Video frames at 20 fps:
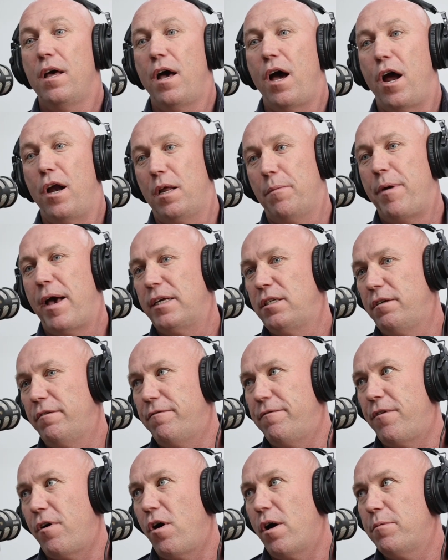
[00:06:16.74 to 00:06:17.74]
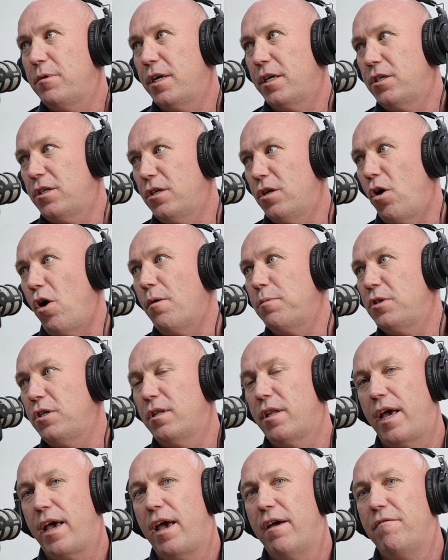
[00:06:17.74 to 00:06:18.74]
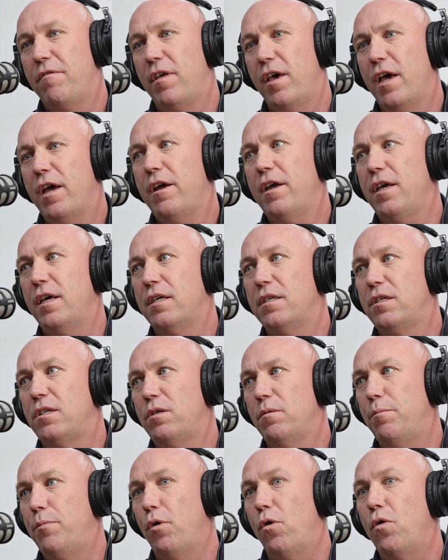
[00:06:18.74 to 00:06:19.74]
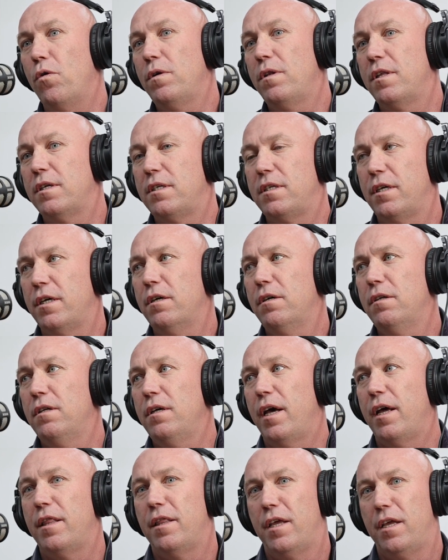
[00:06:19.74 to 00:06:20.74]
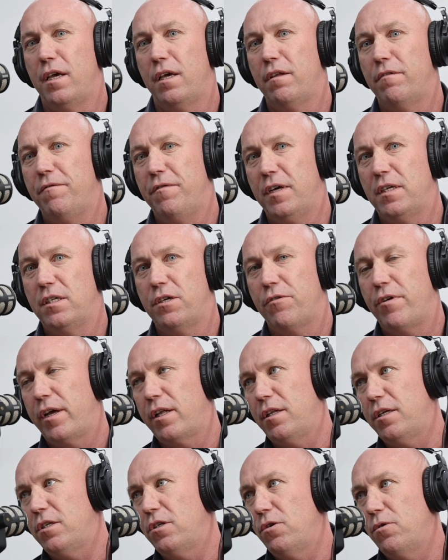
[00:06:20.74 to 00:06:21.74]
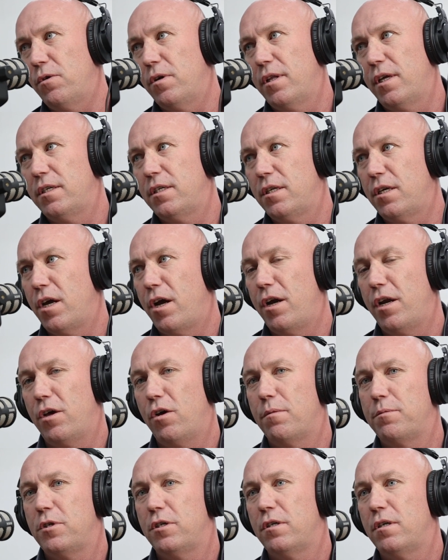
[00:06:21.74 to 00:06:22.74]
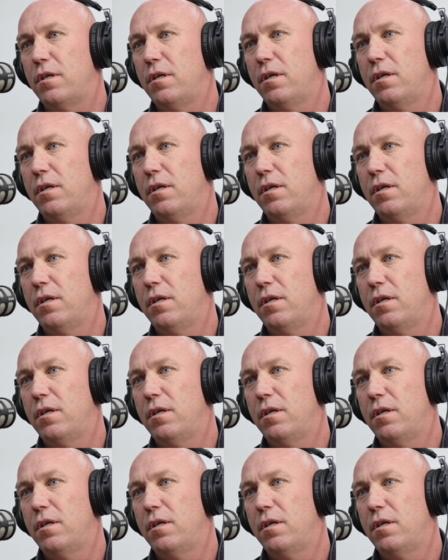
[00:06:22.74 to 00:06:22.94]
only passive fire protection option they have there is to board the steel, and then you can fix directly to it. That's the only option.